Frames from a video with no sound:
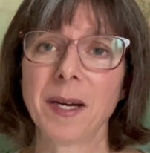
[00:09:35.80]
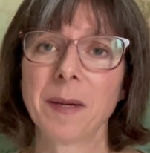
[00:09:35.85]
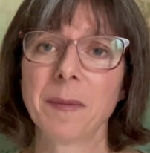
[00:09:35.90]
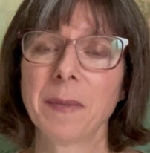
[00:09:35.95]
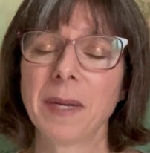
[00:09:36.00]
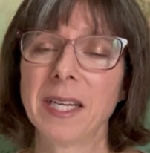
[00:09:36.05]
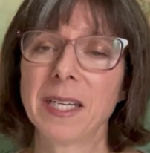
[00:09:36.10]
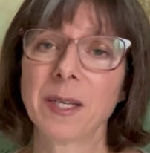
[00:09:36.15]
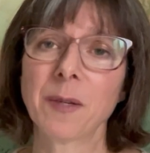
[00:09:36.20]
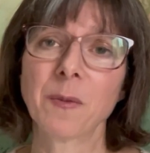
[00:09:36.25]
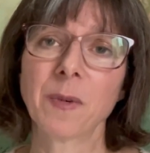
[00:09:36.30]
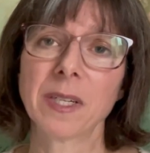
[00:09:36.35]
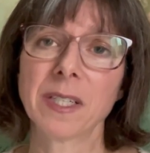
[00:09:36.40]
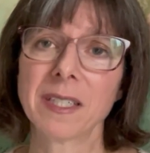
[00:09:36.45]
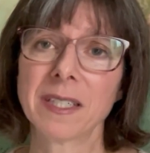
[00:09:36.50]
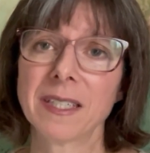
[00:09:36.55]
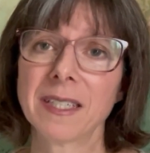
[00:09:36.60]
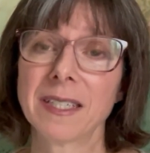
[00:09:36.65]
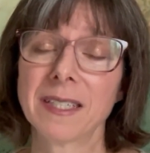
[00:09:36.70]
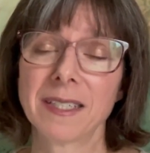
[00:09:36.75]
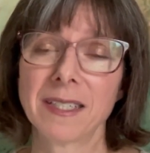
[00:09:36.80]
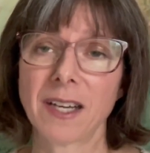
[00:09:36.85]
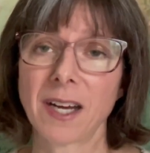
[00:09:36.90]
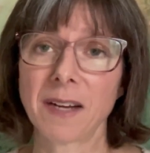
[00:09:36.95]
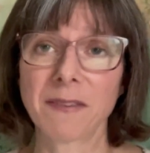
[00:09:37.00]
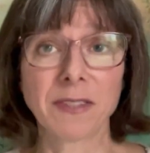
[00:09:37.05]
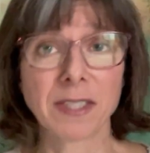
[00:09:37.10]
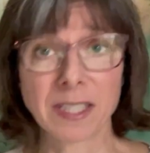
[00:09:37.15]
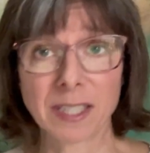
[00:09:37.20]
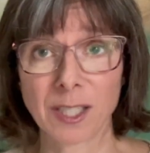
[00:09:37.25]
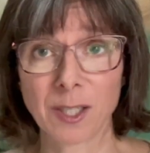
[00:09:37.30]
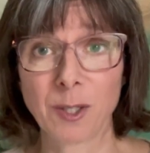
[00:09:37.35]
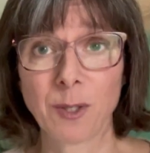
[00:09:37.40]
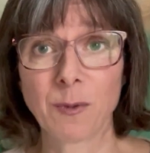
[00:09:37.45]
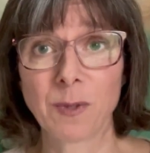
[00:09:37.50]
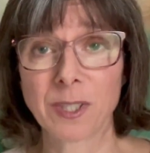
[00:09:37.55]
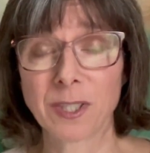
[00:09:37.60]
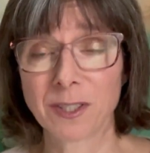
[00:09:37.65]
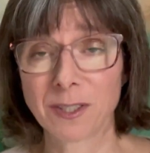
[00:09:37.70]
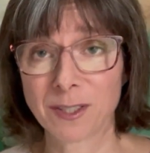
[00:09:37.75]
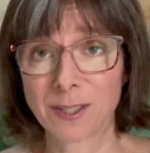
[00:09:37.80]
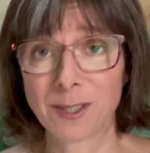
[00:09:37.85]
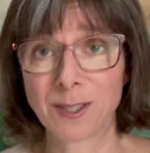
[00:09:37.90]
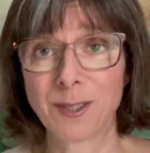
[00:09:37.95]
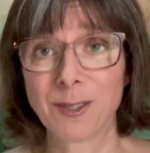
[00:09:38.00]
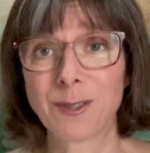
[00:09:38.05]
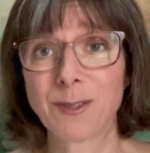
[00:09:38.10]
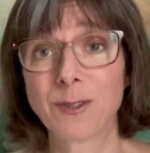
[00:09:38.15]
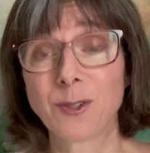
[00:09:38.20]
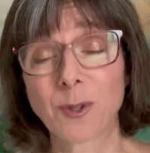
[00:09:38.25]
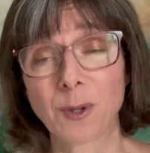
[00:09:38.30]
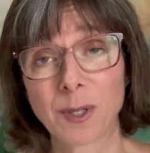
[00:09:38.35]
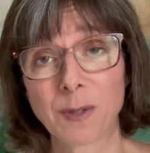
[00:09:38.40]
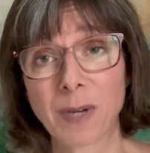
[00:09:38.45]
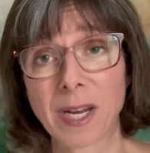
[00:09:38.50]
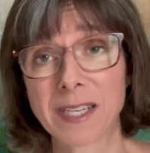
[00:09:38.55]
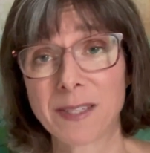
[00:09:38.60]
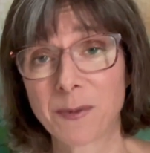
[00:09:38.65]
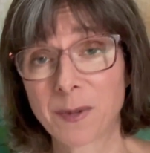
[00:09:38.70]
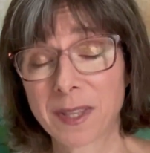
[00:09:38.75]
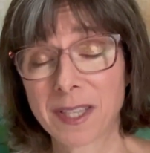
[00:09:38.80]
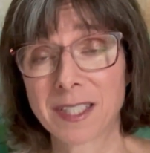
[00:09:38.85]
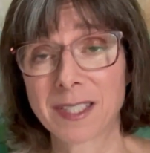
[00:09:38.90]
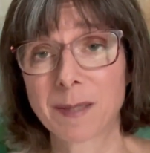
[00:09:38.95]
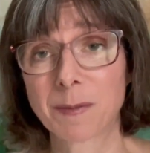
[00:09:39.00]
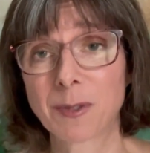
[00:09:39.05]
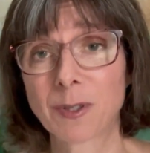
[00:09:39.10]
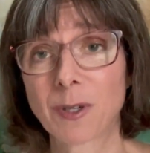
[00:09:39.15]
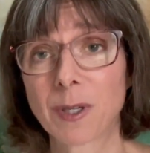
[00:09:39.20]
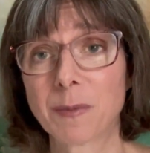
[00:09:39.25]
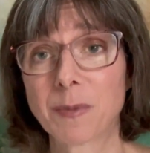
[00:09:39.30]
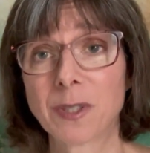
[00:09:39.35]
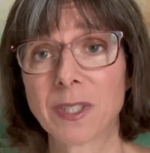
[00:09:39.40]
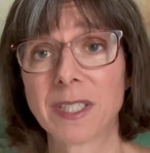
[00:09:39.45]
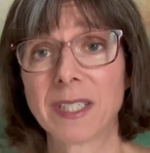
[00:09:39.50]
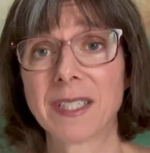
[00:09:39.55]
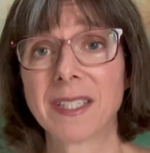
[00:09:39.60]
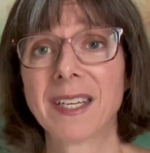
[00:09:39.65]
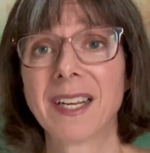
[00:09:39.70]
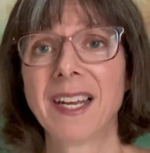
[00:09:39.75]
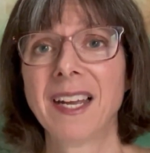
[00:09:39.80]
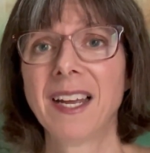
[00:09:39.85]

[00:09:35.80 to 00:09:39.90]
anyone obviously who wishes to join with a subscription.